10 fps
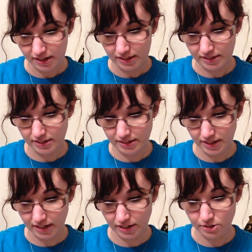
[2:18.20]
This is
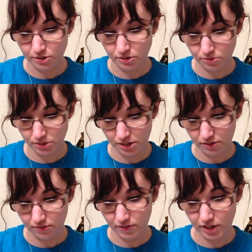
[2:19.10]
an
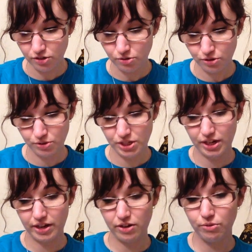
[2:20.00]
exclusive,
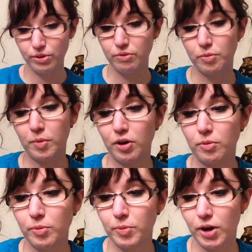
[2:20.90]
introducing a newly
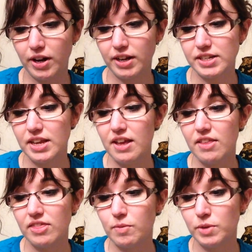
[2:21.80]
remarkable product,
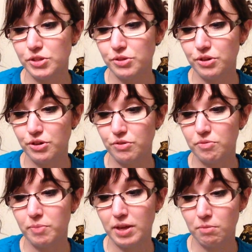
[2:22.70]
the Winsor & Newton
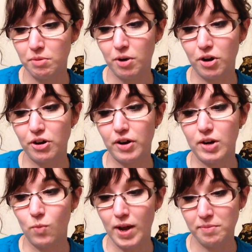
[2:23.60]
Pigment Marker
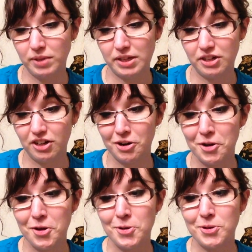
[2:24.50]
and White Blender.
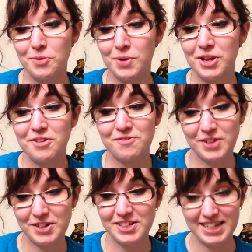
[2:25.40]
You're one of the
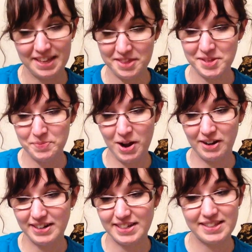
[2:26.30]
first to get this
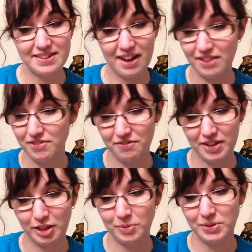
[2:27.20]
product. It's not even
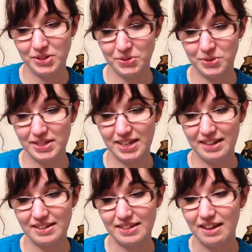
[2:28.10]
available in stores
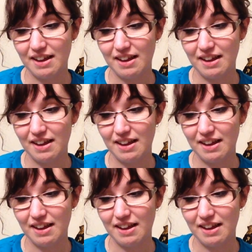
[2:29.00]
yet.